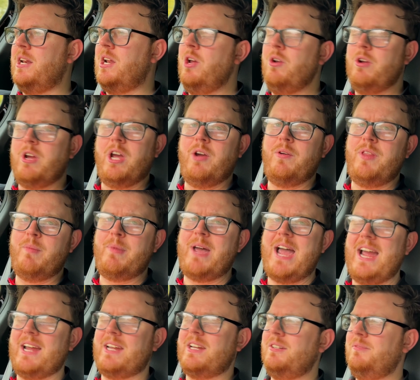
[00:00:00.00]
logo in the
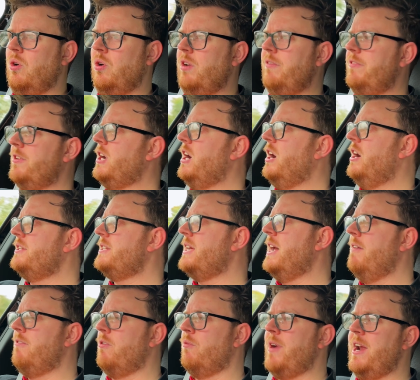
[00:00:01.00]
back. All of the cars
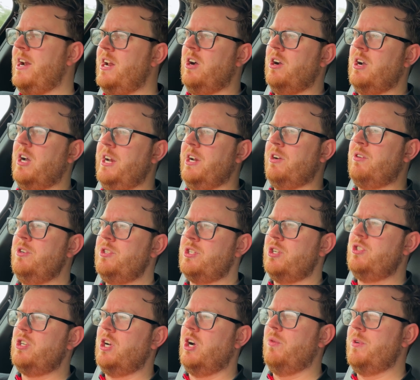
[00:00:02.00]
have radar guided cruise
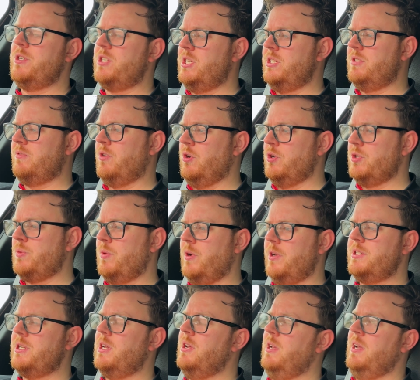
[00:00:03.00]
control, which is of course
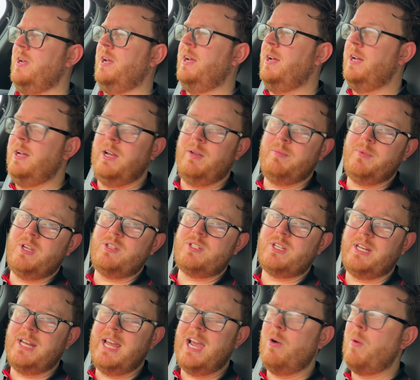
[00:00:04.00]
what I'm
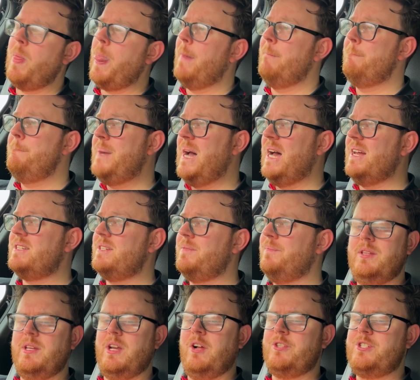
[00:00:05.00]
using now. But
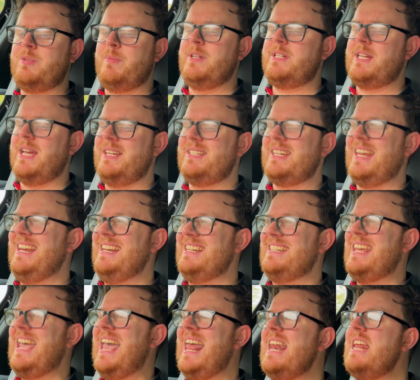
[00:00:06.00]
the Ultimate has
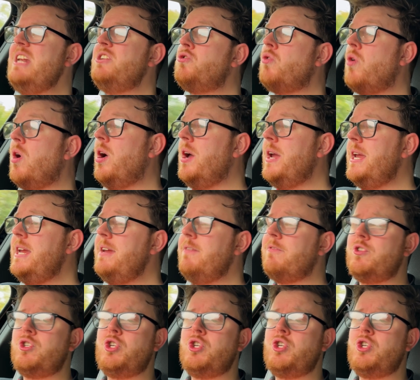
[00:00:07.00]
IntelliDrive